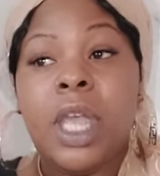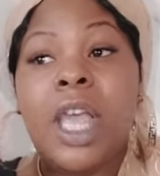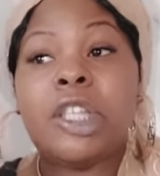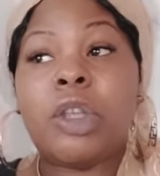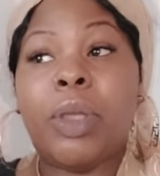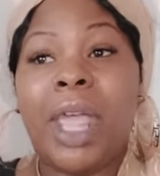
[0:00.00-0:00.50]

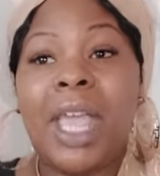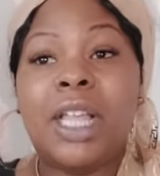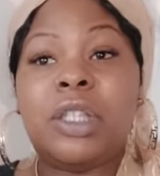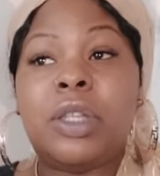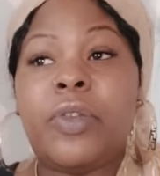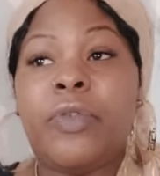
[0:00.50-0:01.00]
It's okay
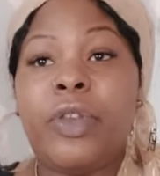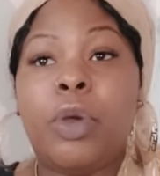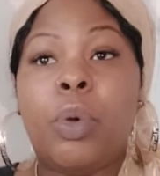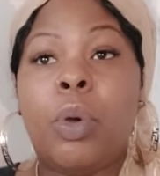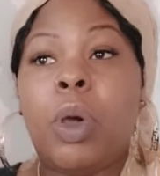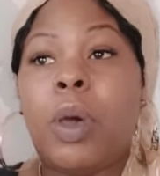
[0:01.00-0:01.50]
to
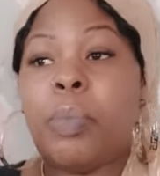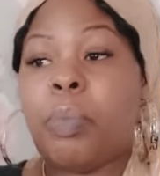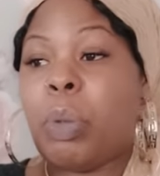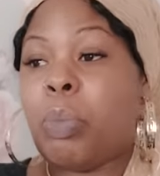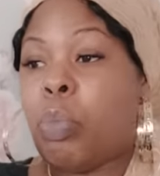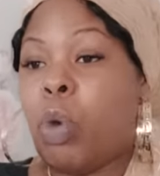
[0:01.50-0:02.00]
feel
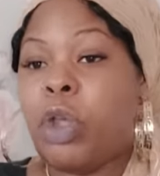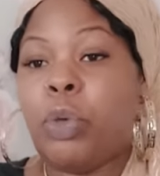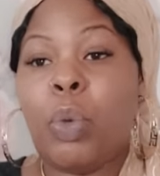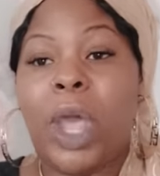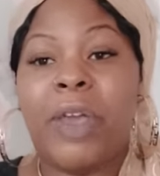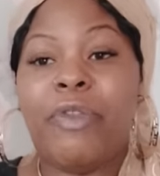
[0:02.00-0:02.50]

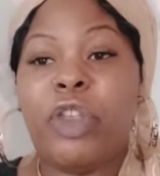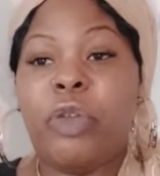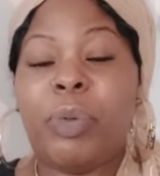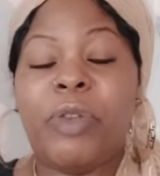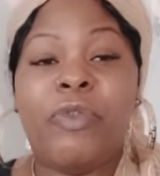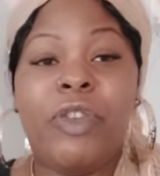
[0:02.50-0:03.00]
whatever
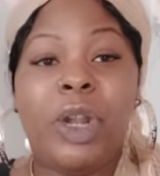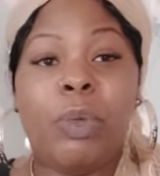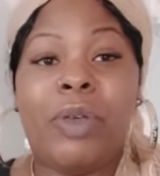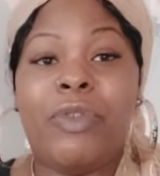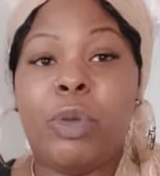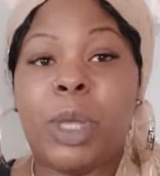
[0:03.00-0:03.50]
you've been feeling,
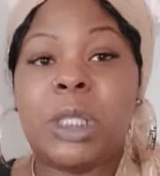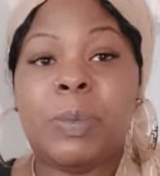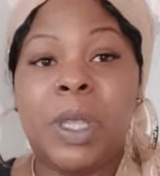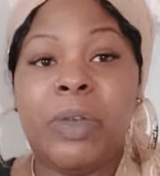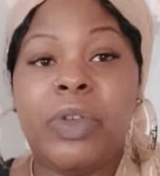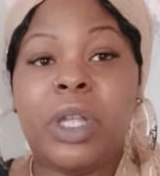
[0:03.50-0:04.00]
whatever you
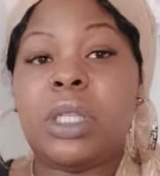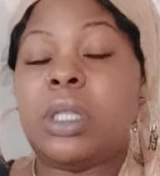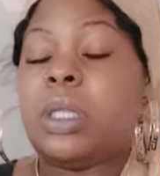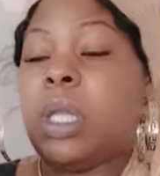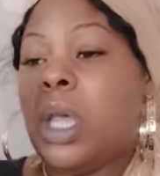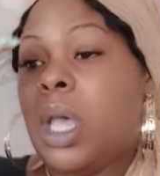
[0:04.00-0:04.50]

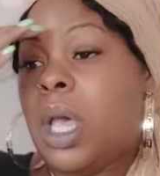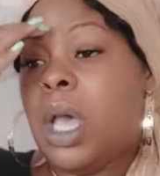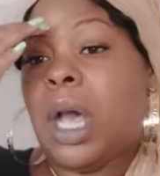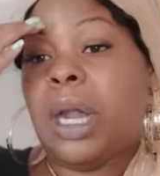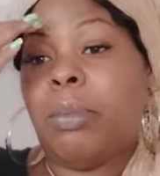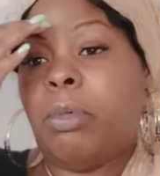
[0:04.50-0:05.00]
experienced.
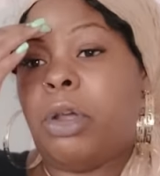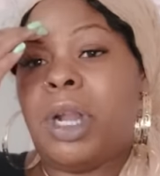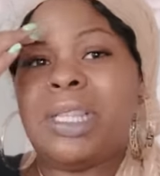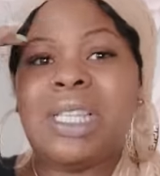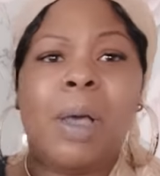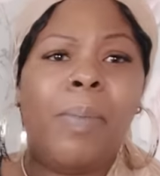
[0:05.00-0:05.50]
And I'm not
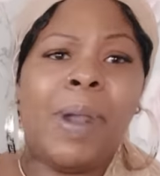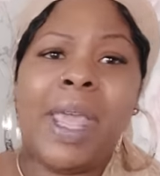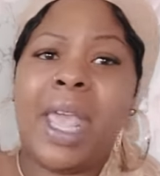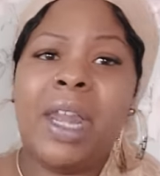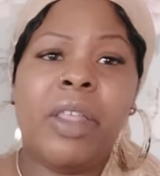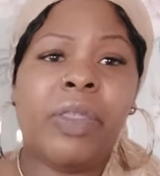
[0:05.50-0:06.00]
going to
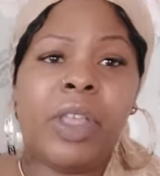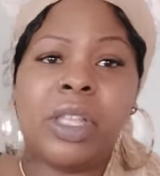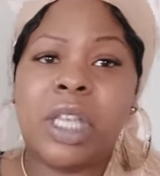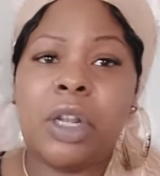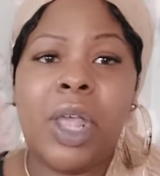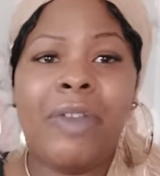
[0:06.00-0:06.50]
downplay anything,
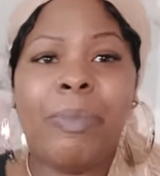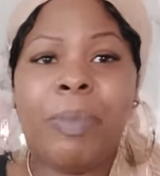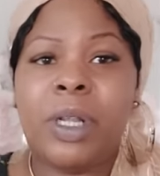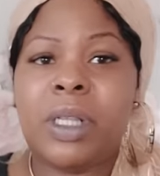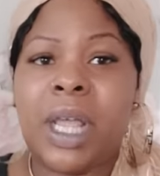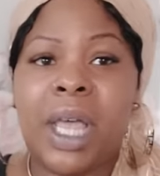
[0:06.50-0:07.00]
because I know
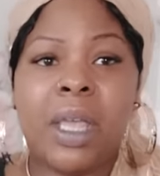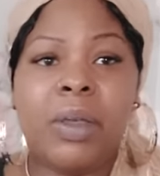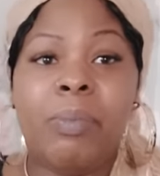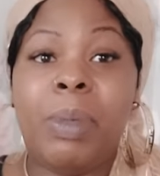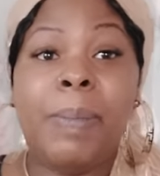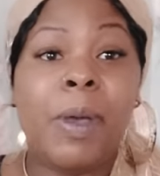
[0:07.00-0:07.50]
everybody,
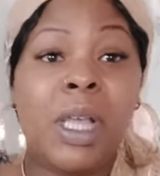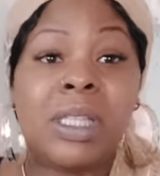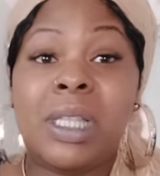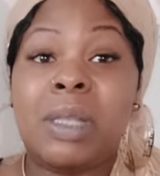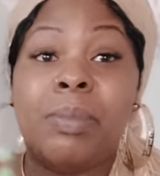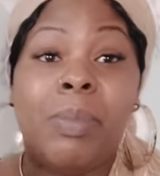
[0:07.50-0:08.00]
like me
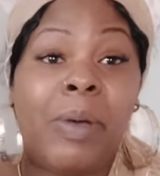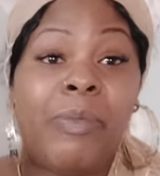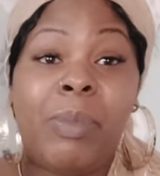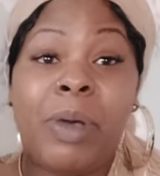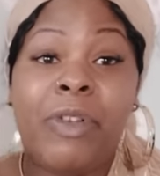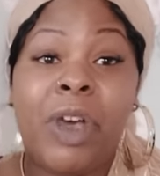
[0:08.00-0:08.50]
personally,
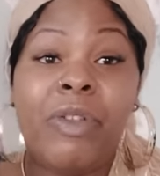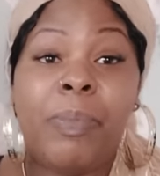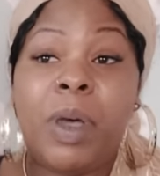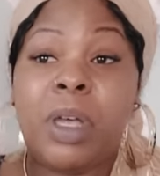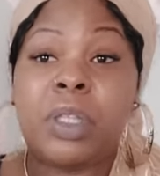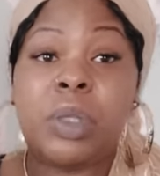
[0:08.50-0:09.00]
my father
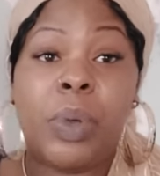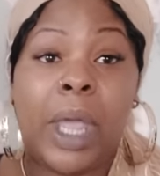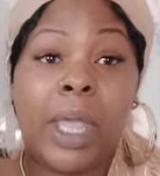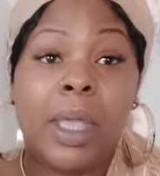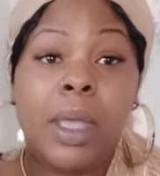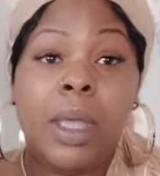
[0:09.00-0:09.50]
passed
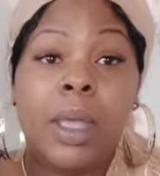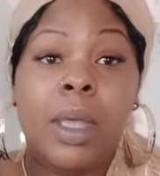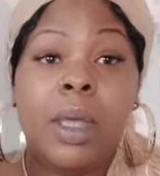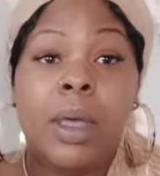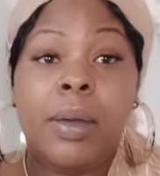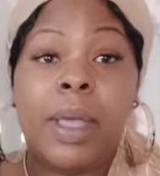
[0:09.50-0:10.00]
away.
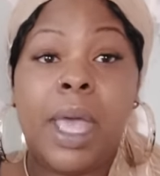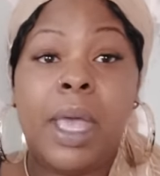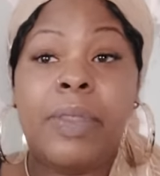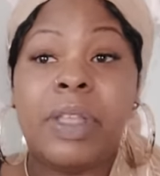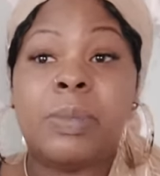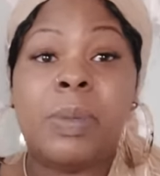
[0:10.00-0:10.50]

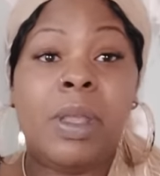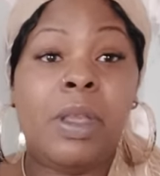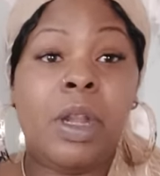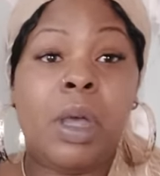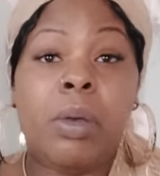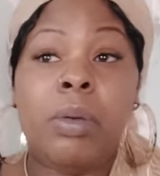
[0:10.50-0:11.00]
Okay, there's,
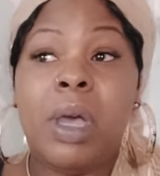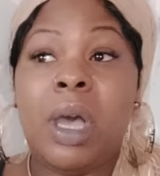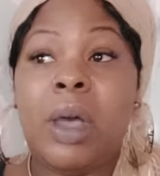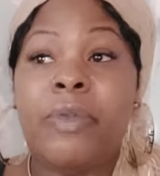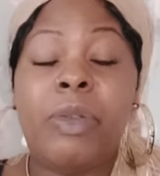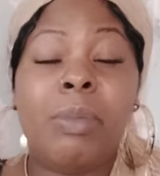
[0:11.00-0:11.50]
you know,
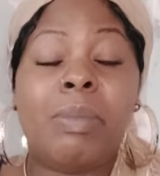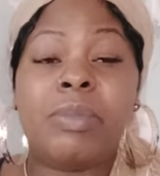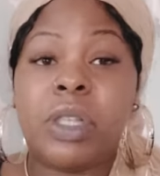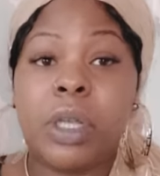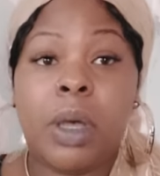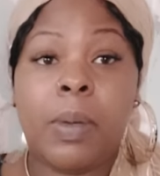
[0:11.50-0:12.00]
a few
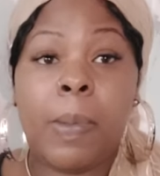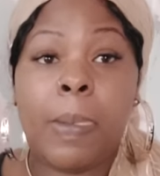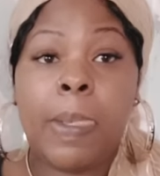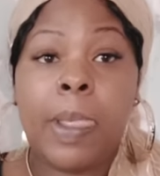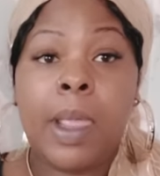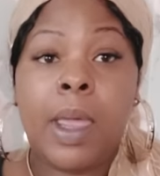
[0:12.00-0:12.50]
months ago.
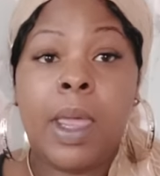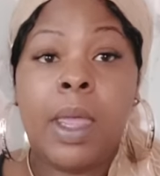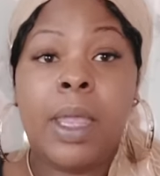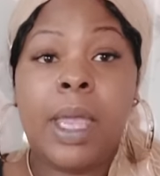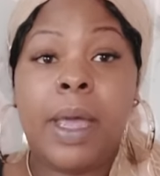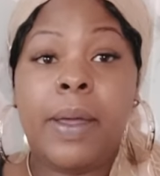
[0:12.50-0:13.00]

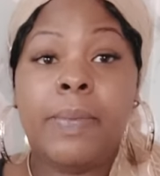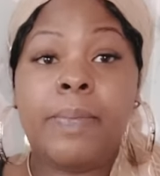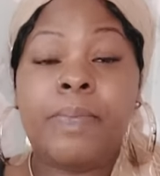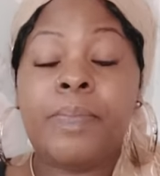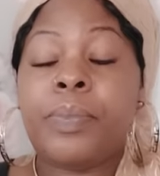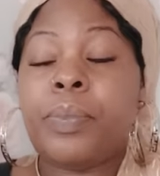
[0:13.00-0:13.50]
Yeah.
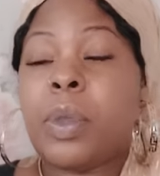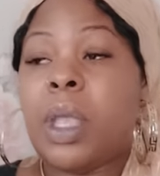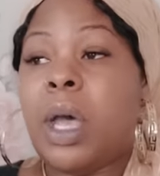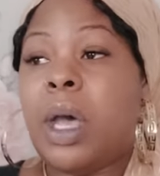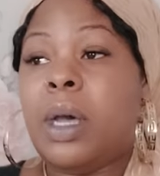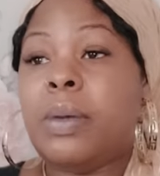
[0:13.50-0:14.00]

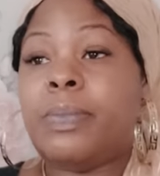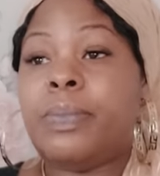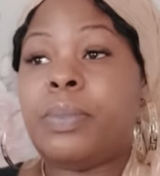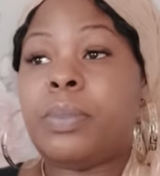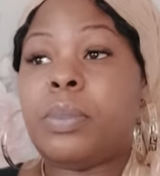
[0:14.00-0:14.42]
And